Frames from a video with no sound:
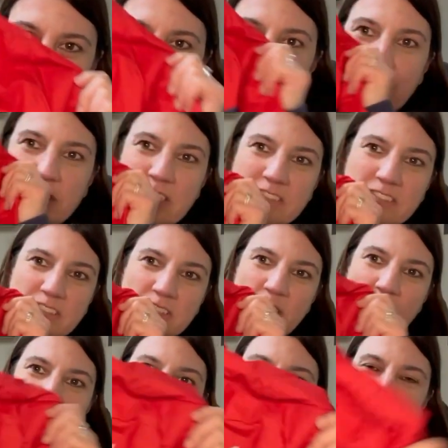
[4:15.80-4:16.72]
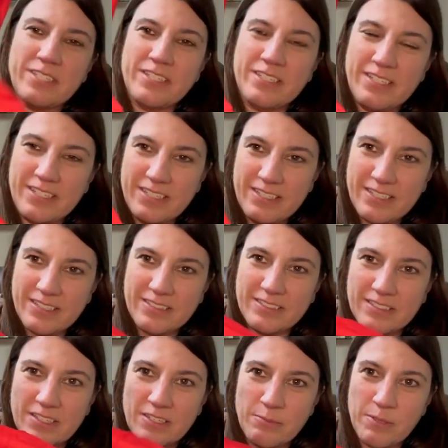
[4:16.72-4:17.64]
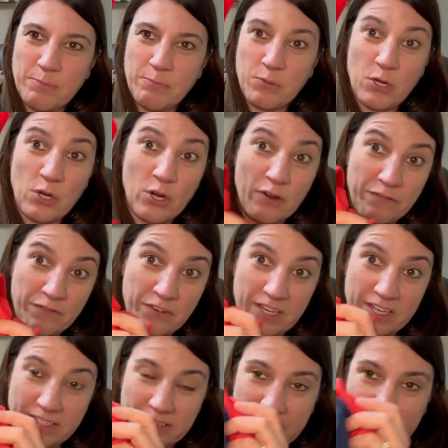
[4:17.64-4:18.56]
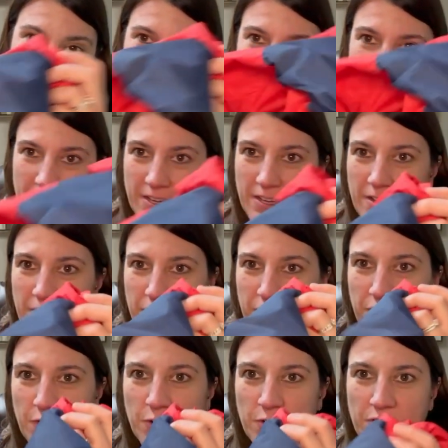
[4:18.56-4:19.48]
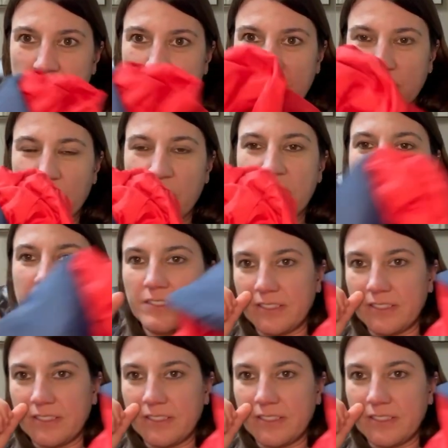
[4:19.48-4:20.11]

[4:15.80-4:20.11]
for this coat. It's going to be perfect for the spring and